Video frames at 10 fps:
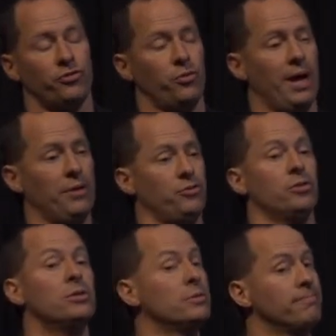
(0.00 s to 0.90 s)
to as?
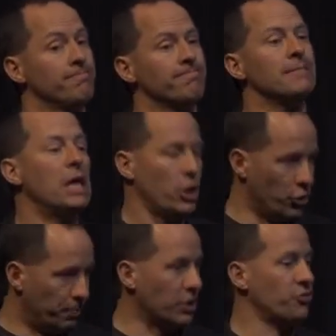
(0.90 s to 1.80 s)

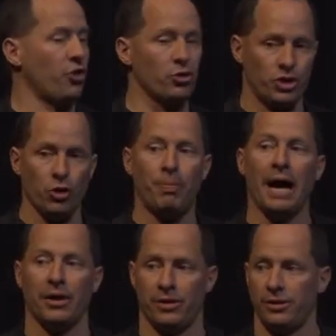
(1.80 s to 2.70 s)
You'd be a
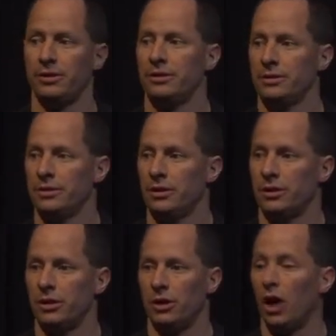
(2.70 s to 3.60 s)
sociopath.
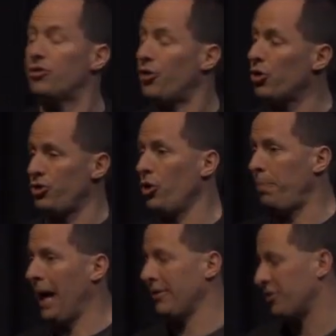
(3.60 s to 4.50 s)
A
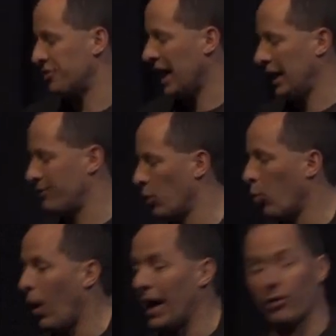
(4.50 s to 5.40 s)
sociopath does not have the
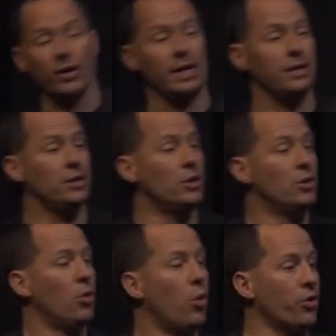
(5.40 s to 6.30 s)
wiring
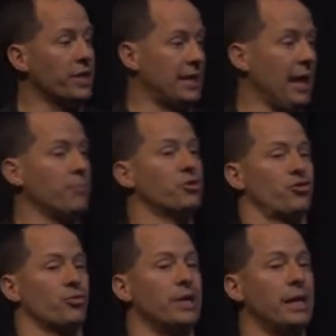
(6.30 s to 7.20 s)
or the
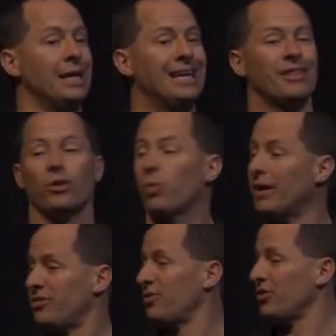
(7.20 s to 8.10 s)
chemistry the
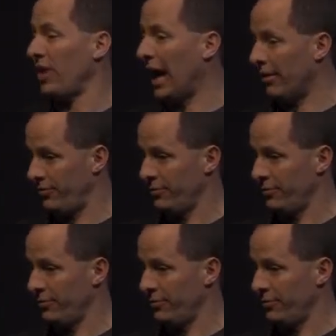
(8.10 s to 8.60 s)
rest of us have.